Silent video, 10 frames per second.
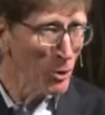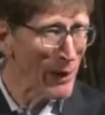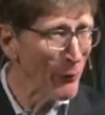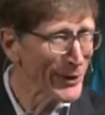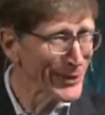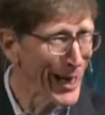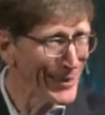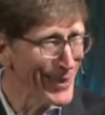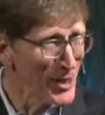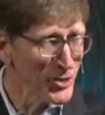about what God
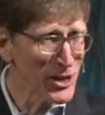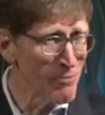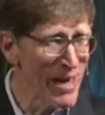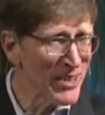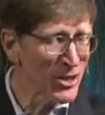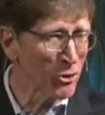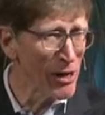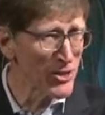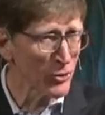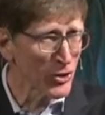does, the amazing
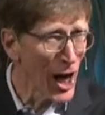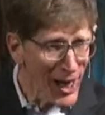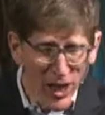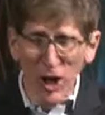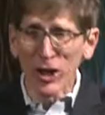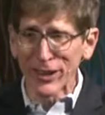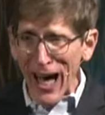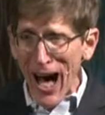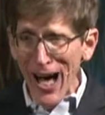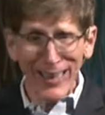grace of God?
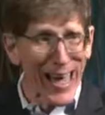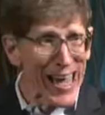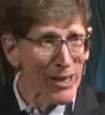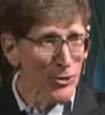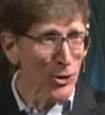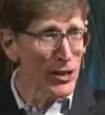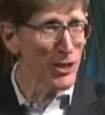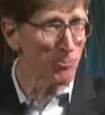God answered his